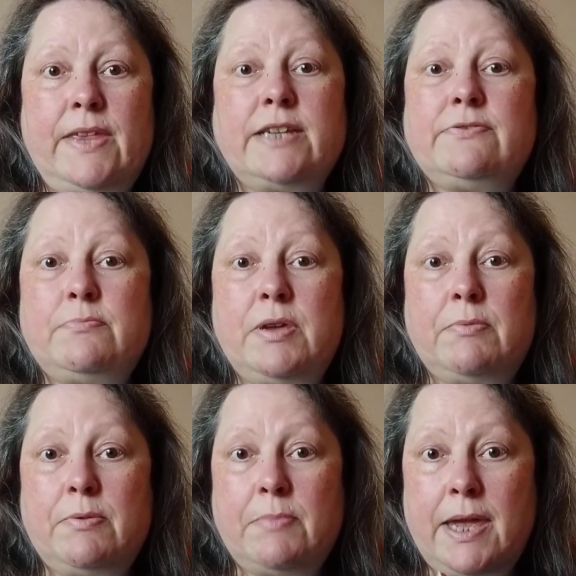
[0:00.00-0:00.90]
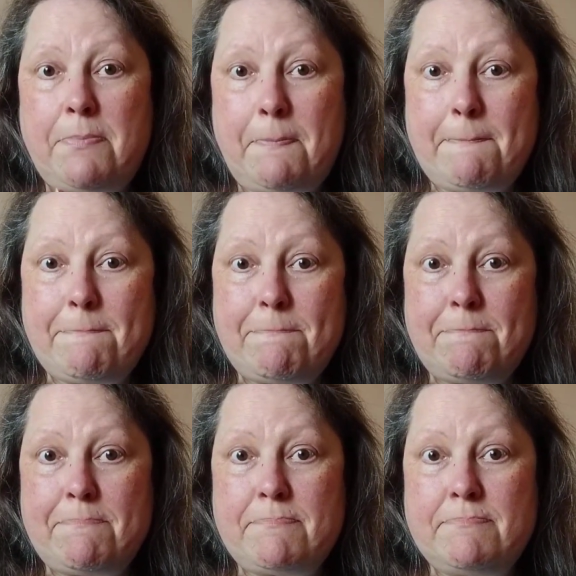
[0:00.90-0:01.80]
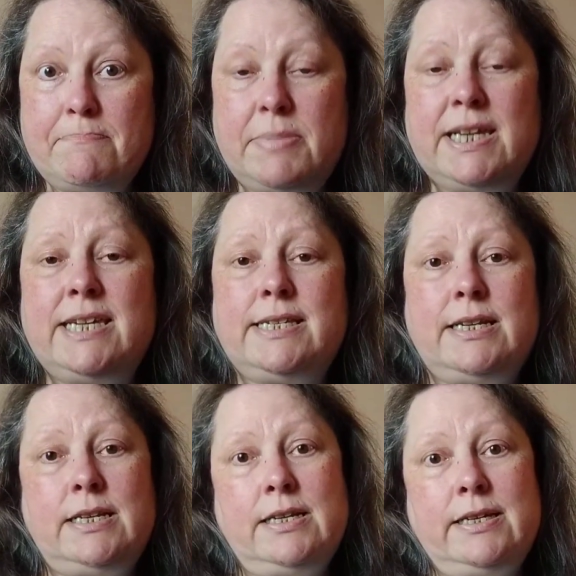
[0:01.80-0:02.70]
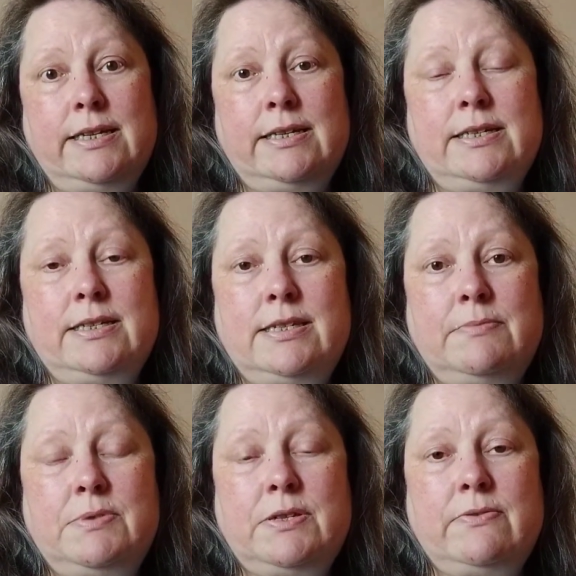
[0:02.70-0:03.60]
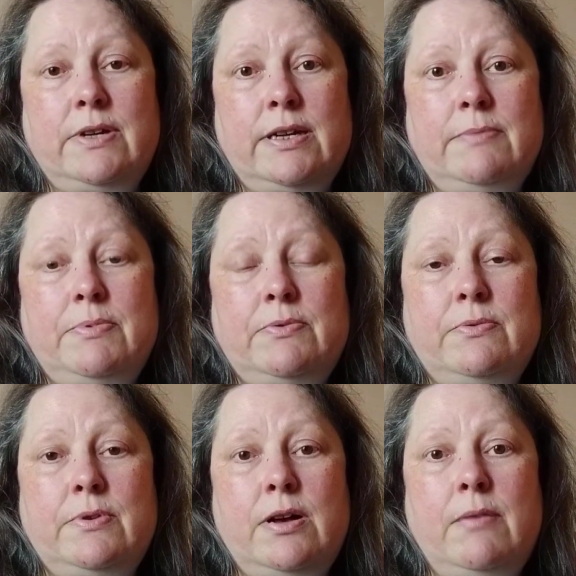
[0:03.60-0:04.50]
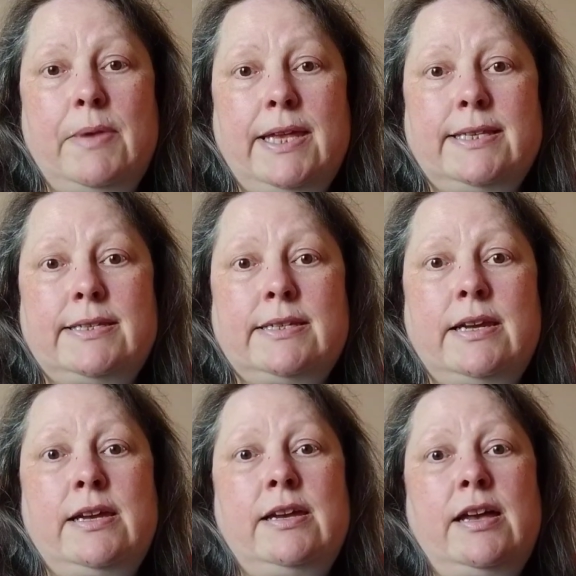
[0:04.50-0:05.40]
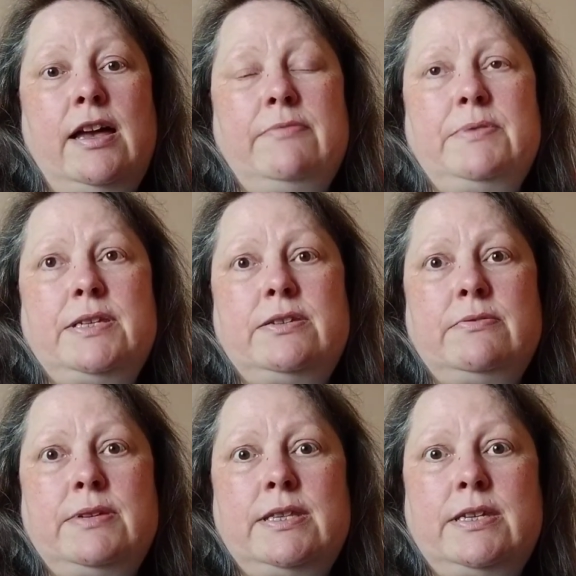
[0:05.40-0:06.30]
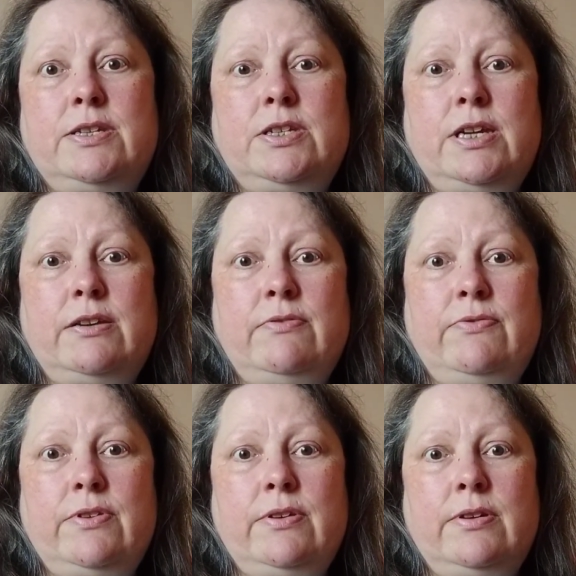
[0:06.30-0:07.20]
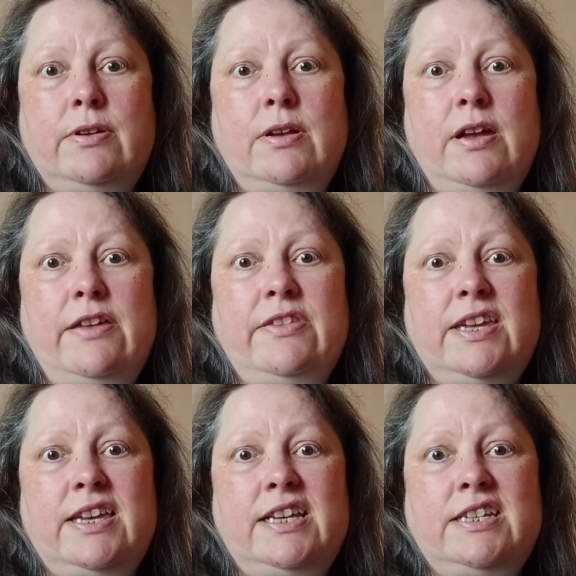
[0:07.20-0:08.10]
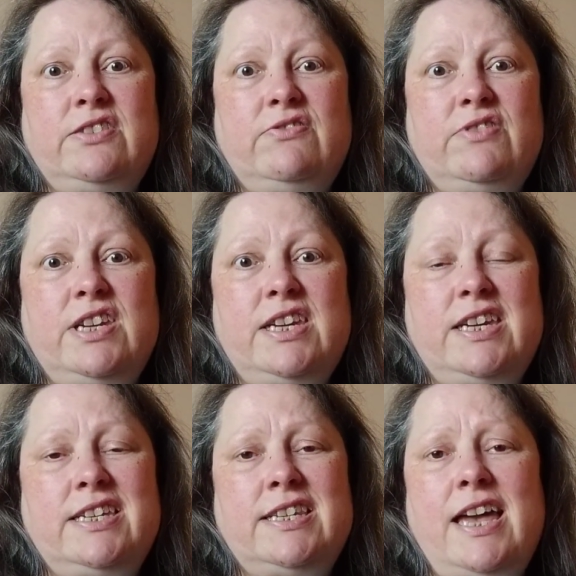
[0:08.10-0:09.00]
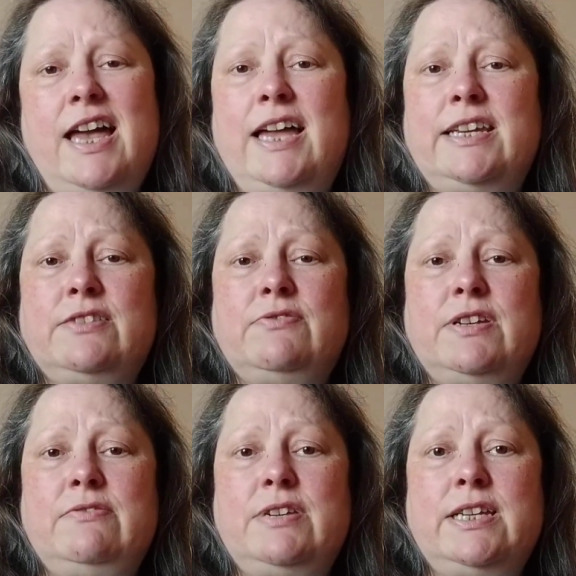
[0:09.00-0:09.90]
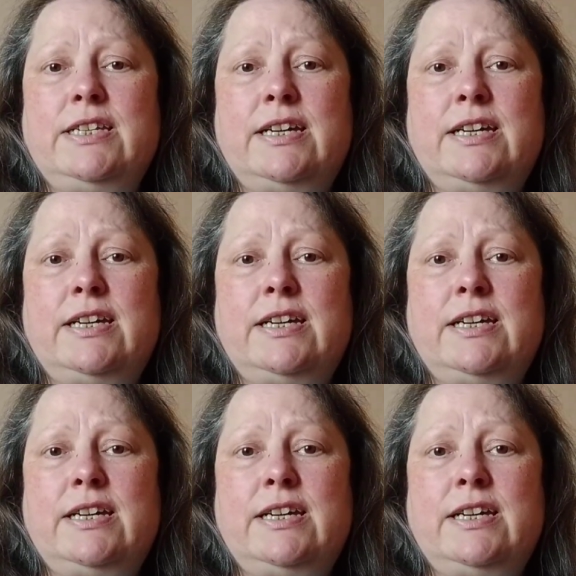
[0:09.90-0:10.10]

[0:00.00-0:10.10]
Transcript: Thanks for being with me. Please like and subscribe or comment. I've been doing this channel for I think at least 3 years, and it's really, really